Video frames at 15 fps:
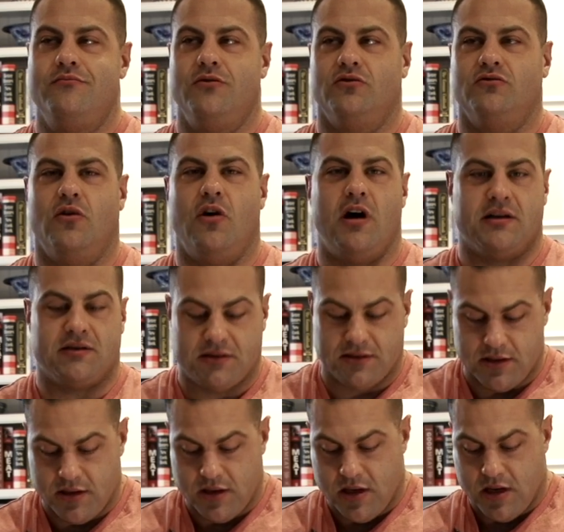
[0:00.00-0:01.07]
lost.
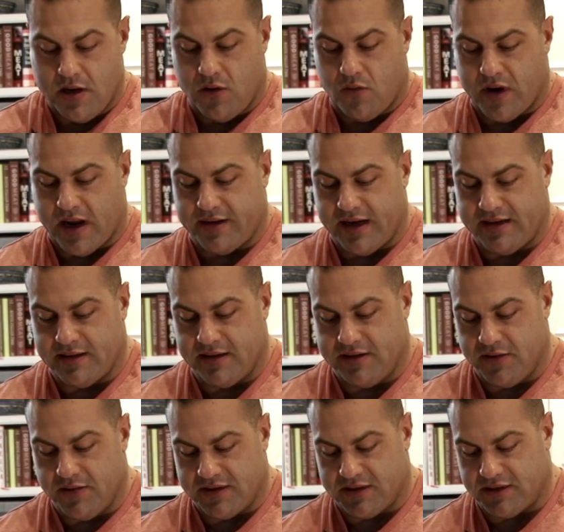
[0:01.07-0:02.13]
What I like to
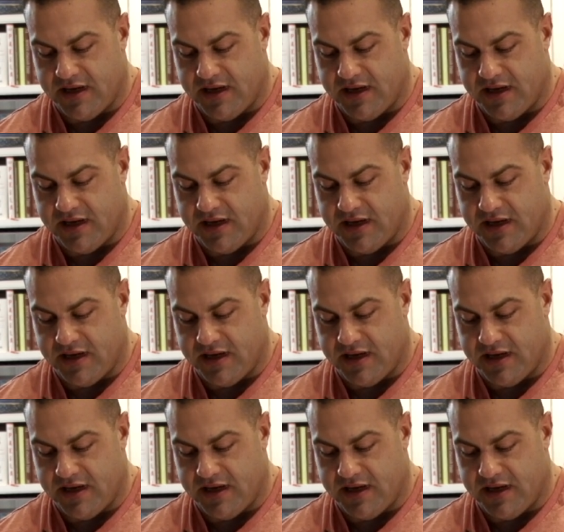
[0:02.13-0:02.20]
do is